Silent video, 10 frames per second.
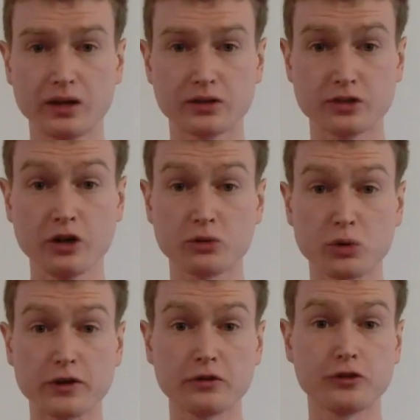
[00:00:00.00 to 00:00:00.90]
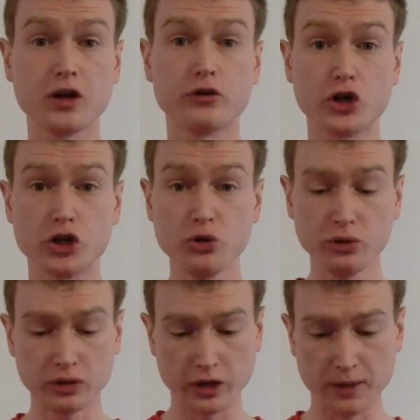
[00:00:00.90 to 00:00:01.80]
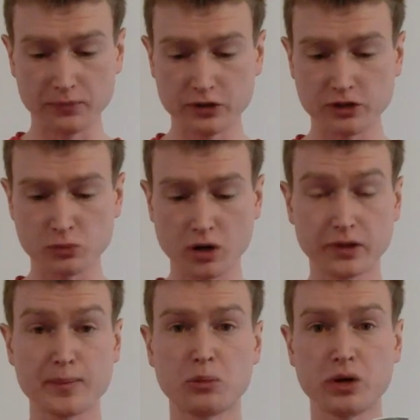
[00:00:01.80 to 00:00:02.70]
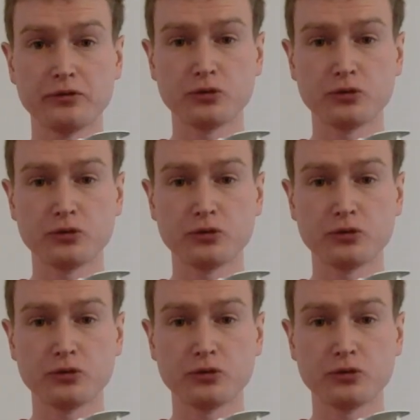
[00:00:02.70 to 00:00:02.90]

So, without further ado, this is what I've come up with